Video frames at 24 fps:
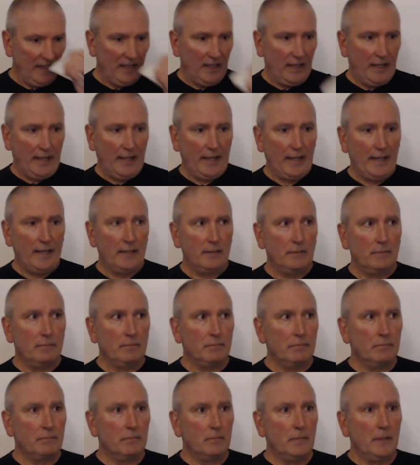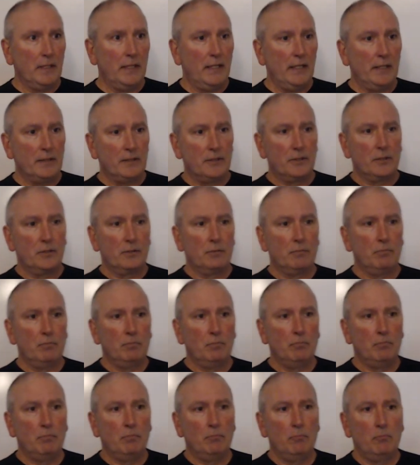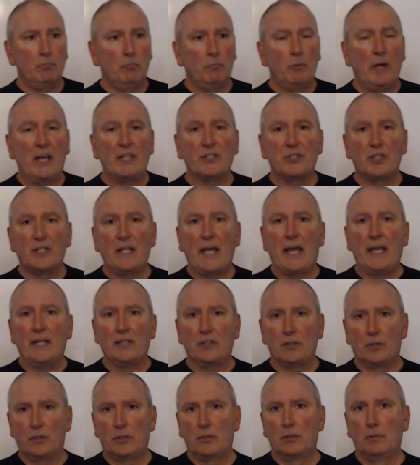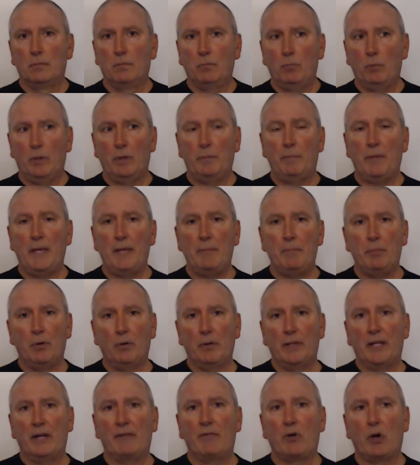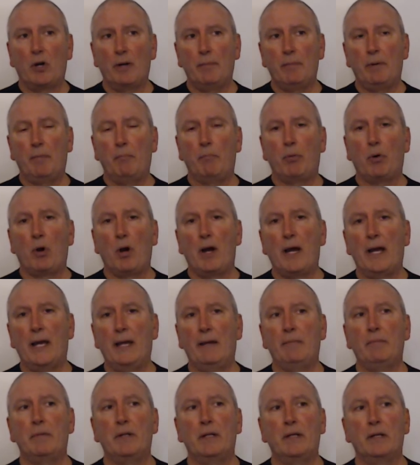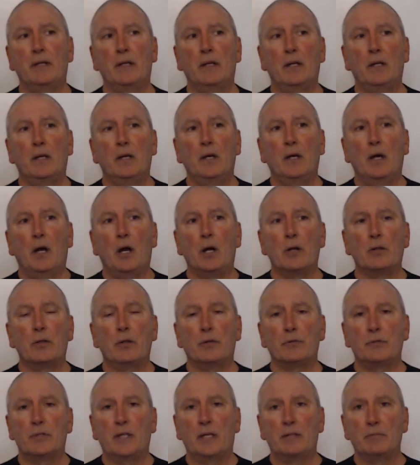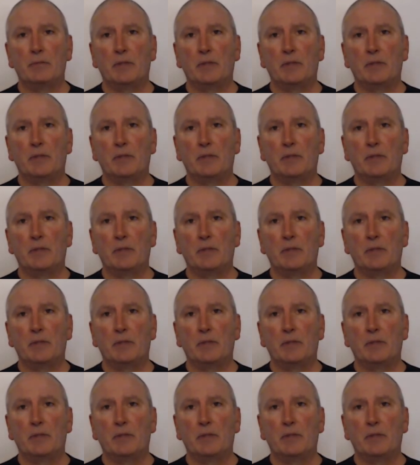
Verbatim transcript: and it resonates with people that have already been primed and heard those things.